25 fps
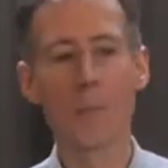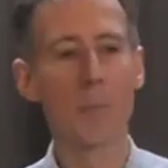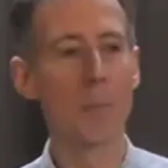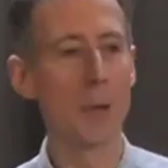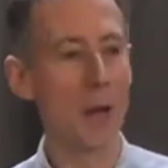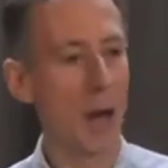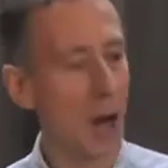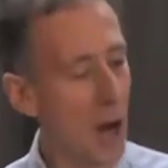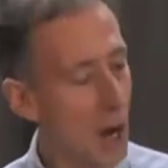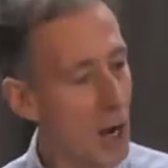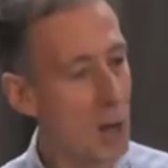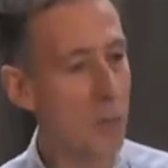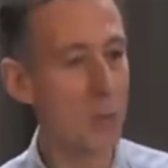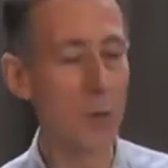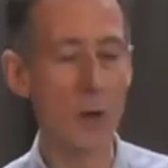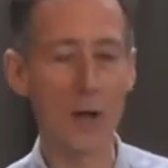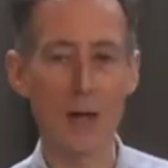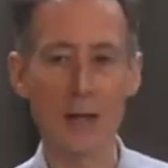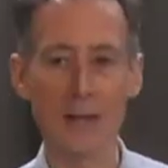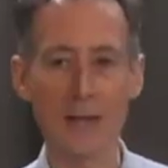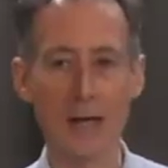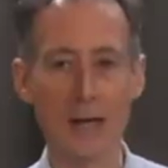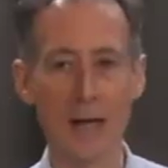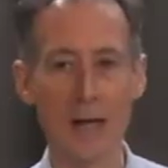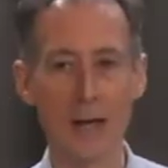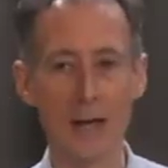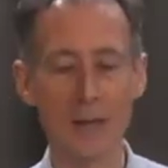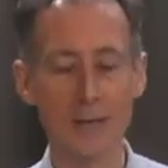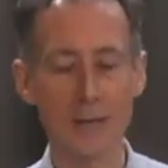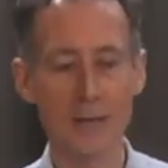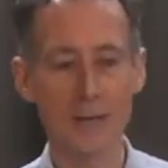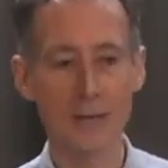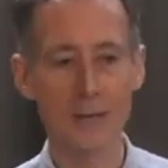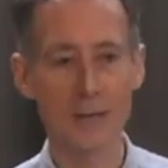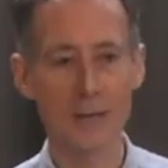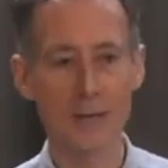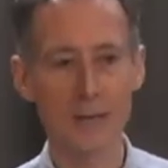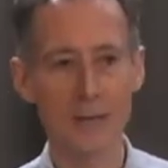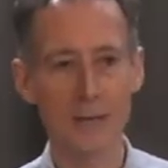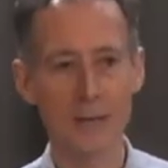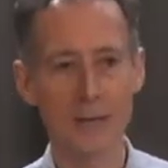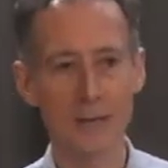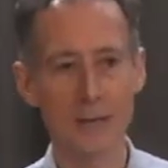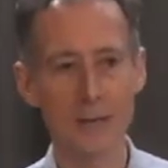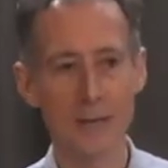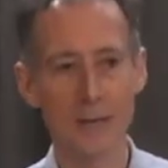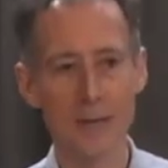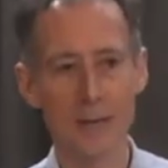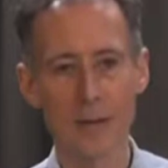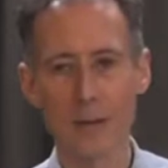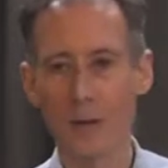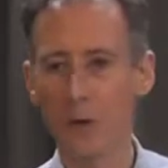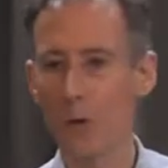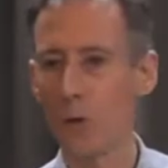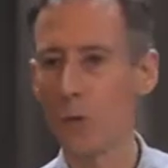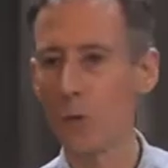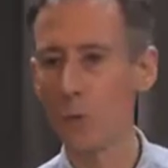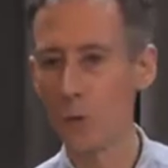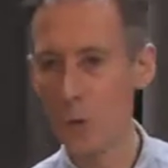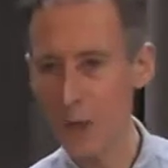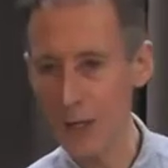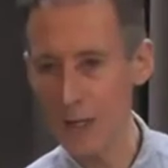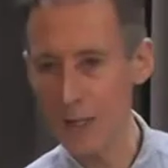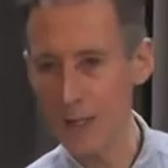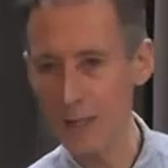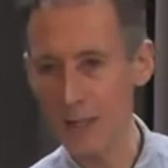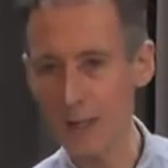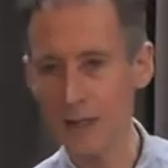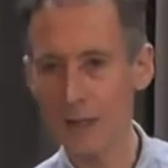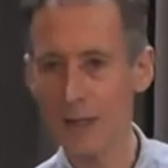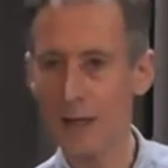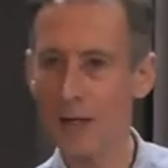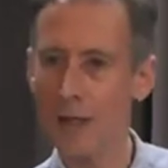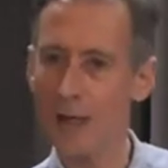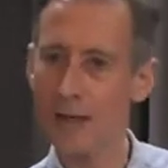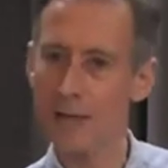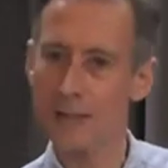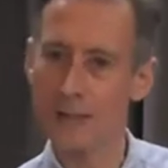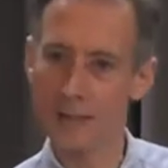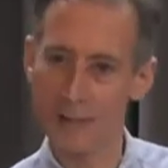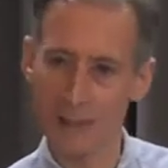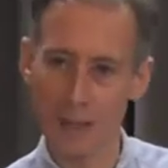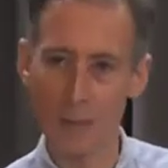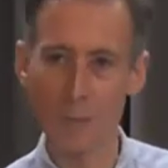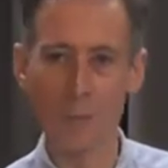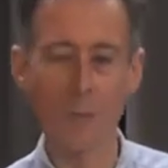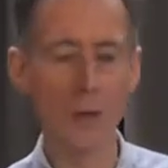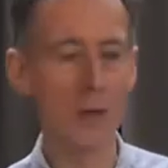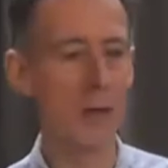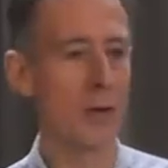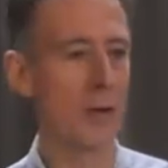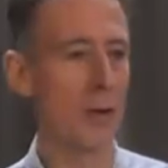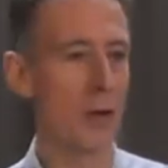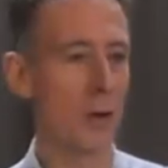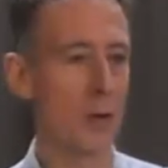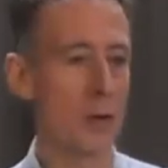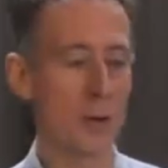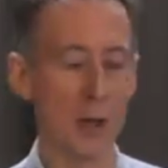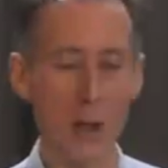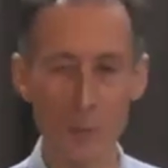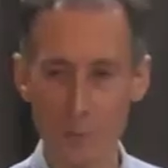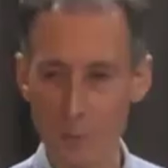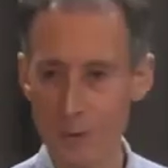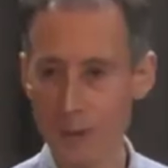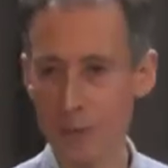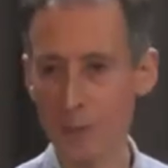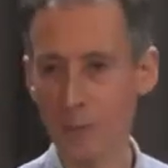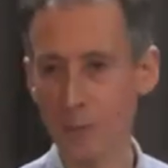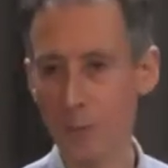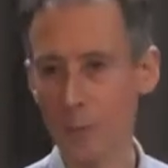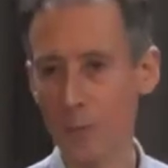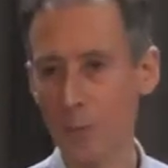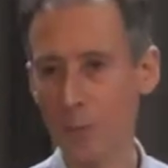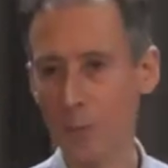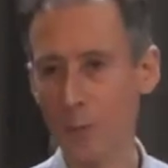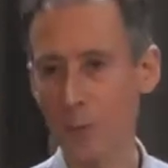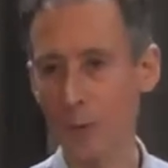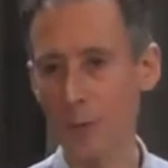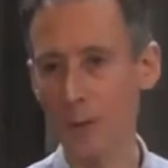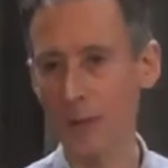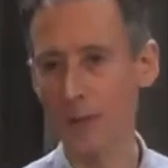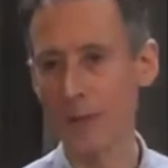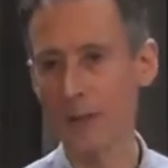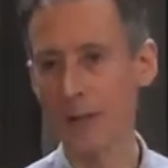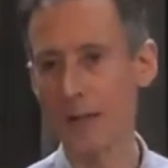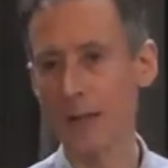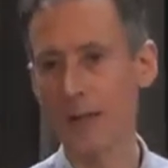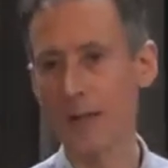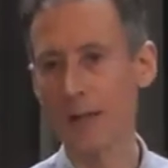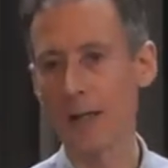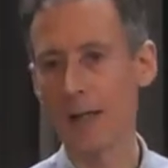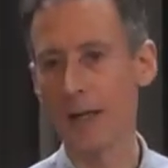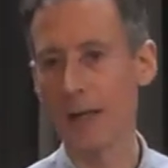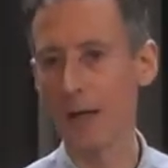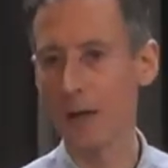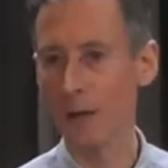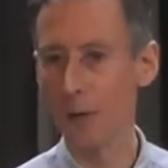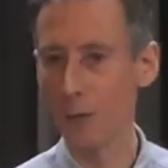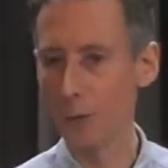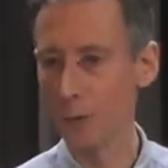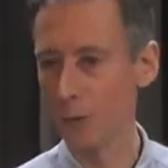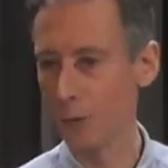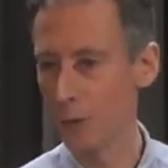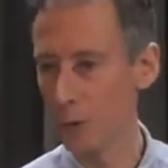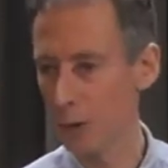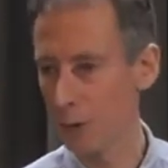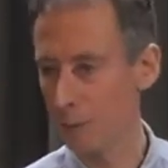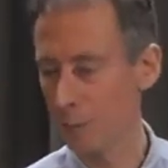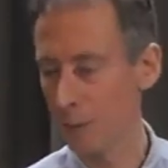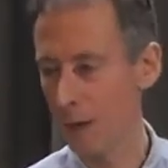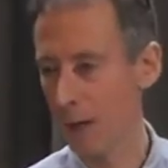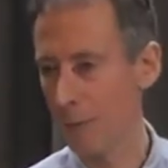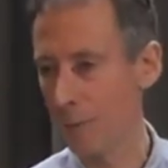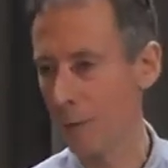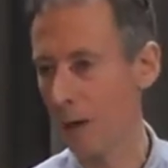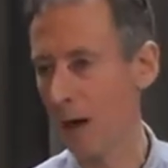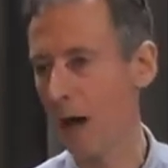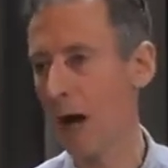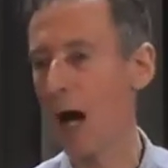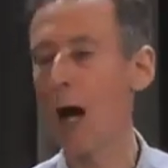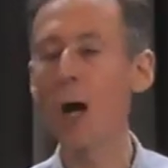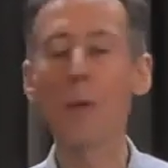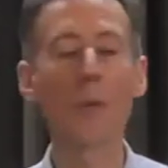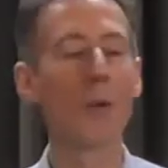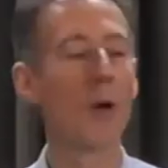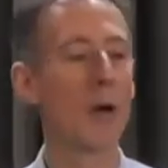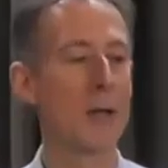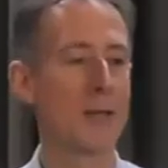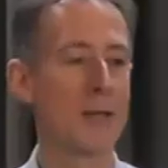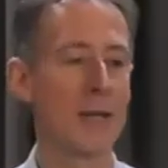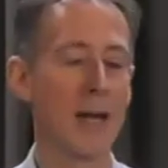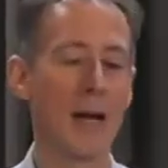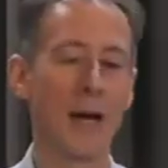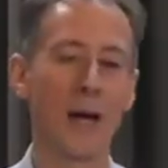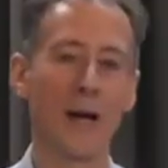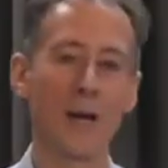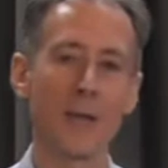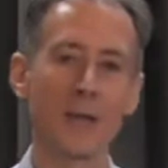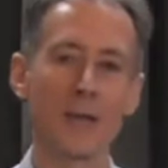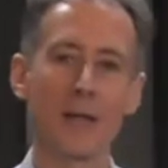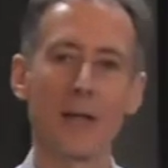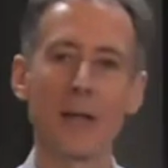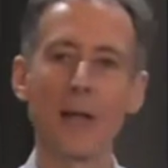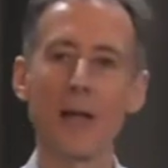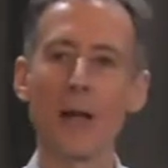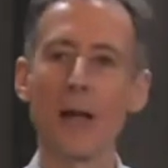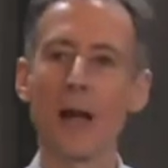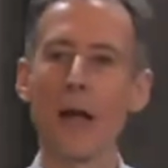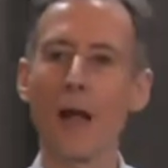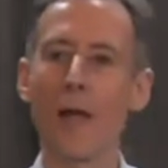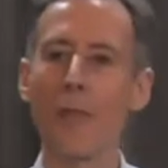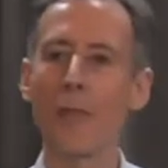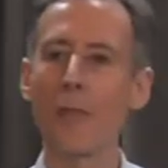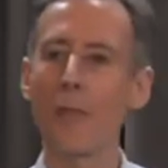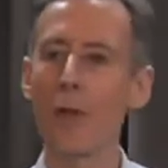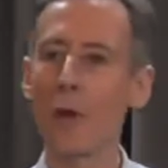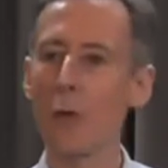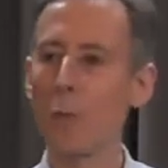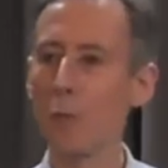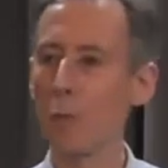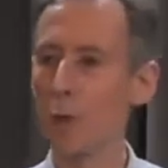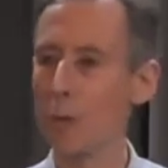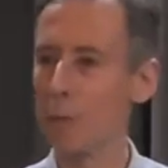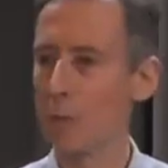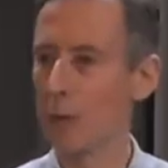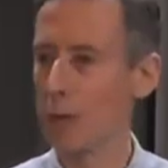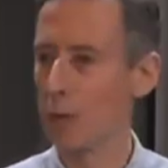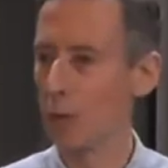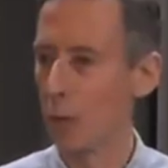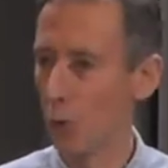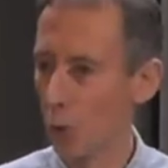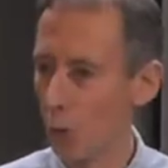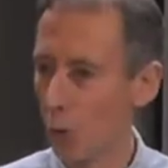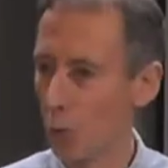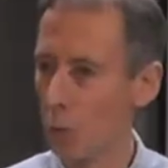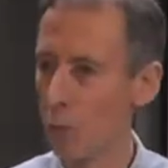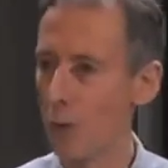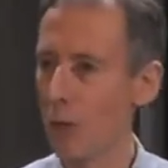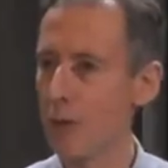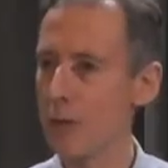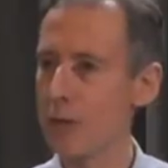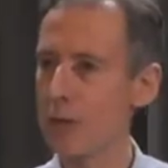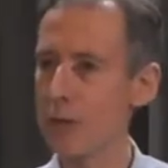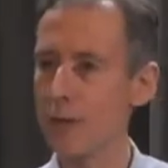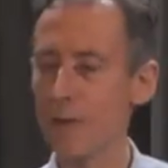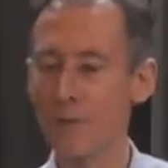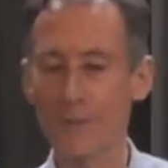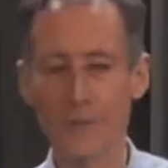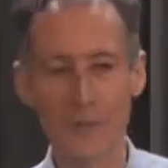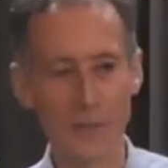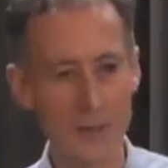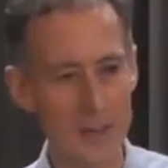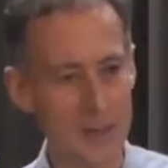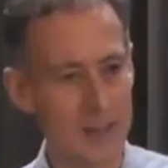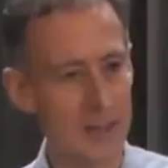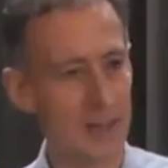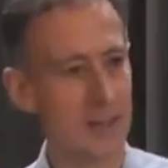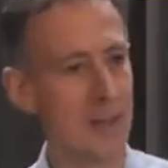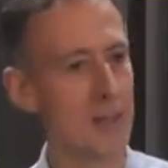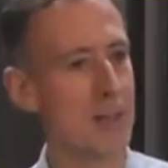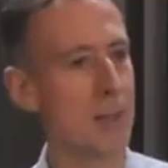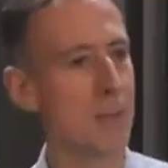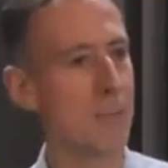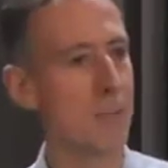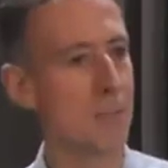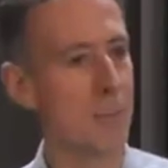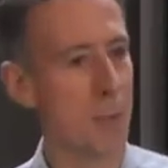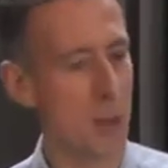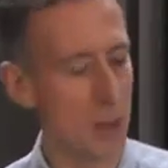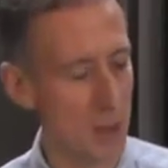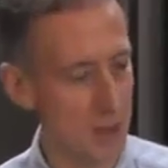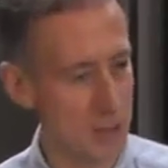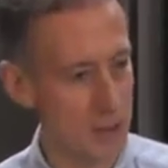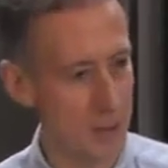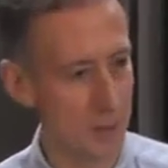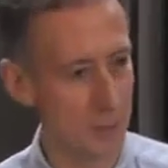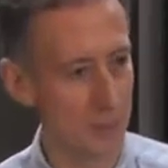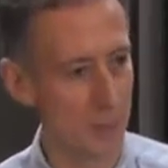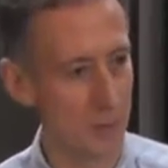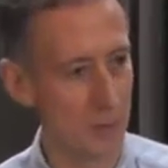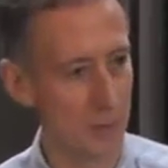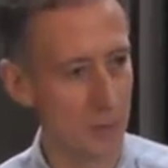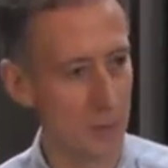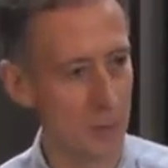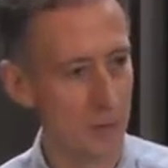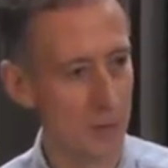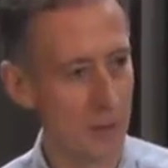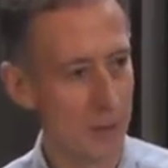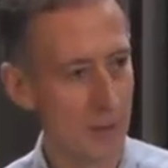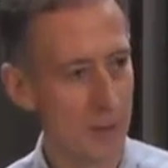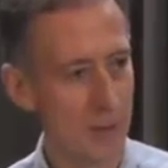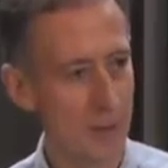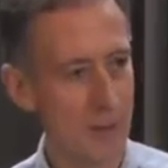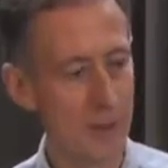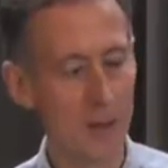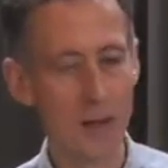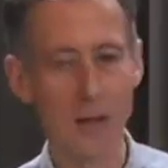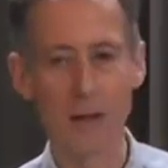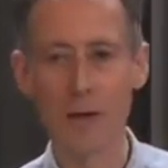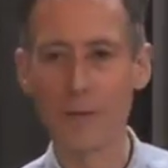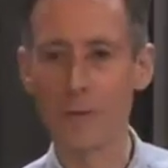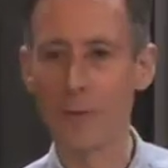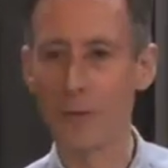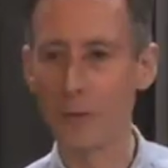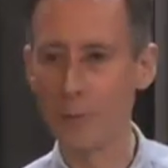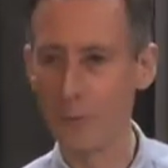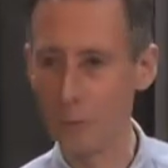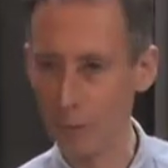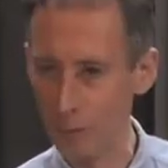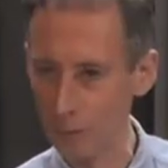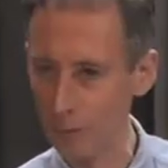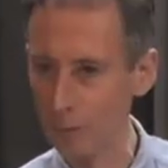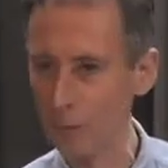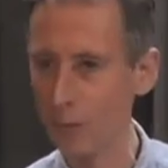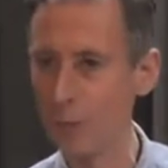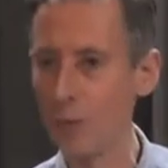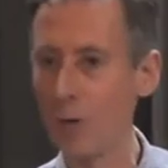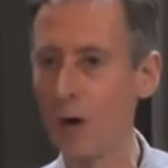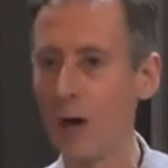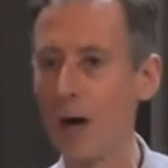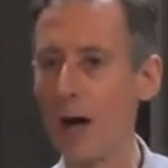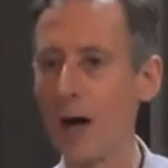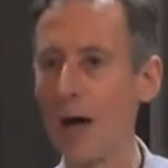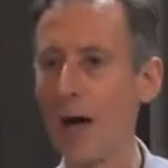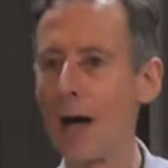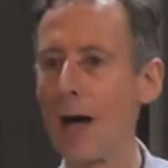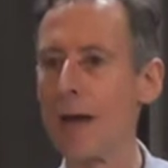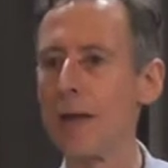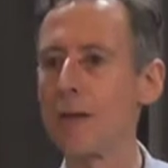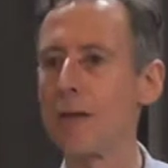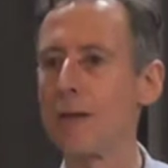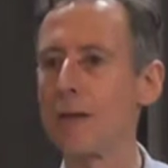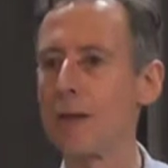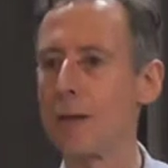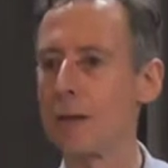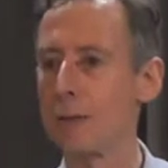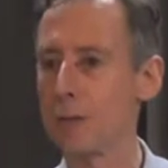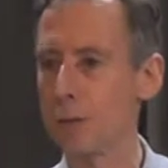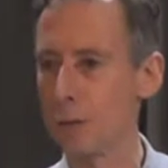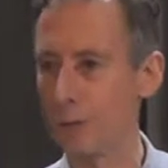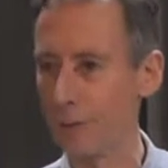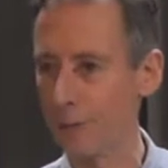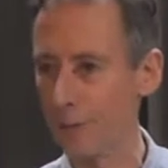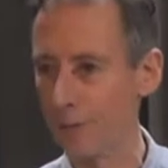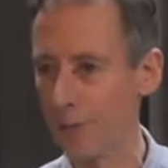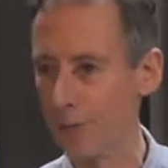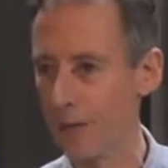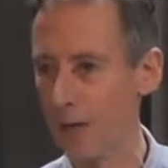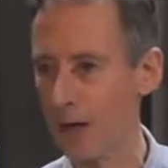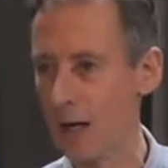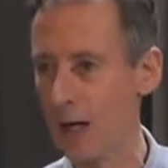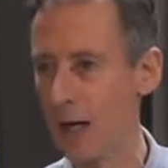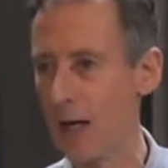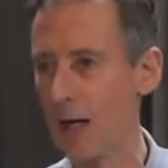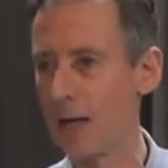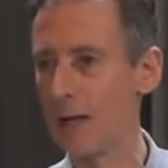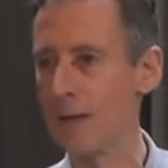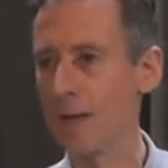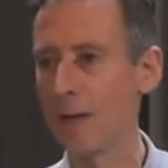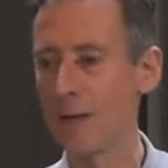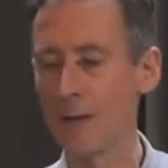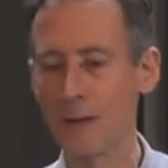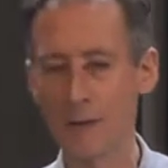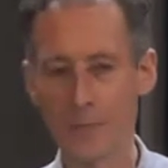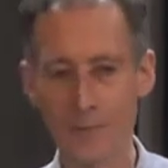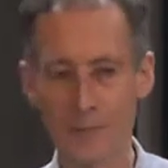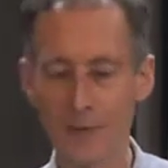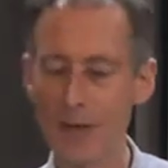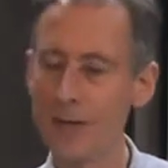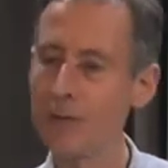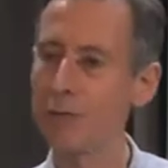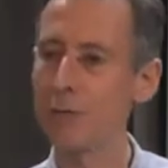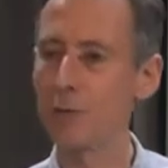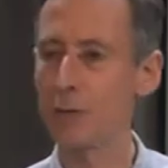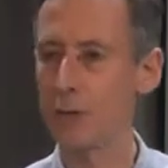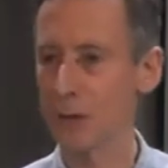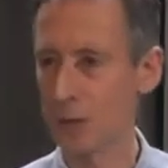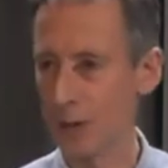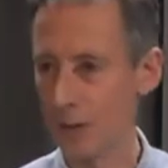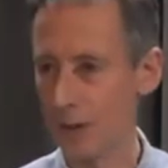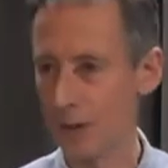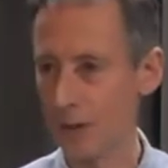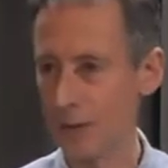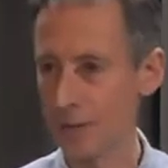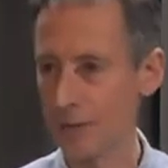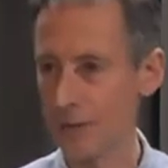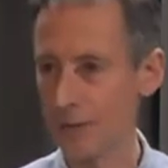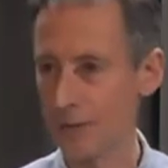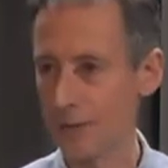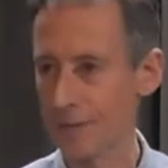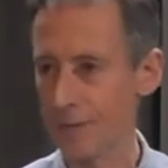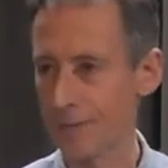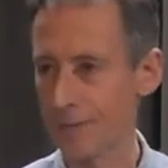But I worked out, reading a summary of the autopsy report in a local newspaper, I worked out that it would have been almost physically impossible for Ronald Ryan to have fired the fatal shot.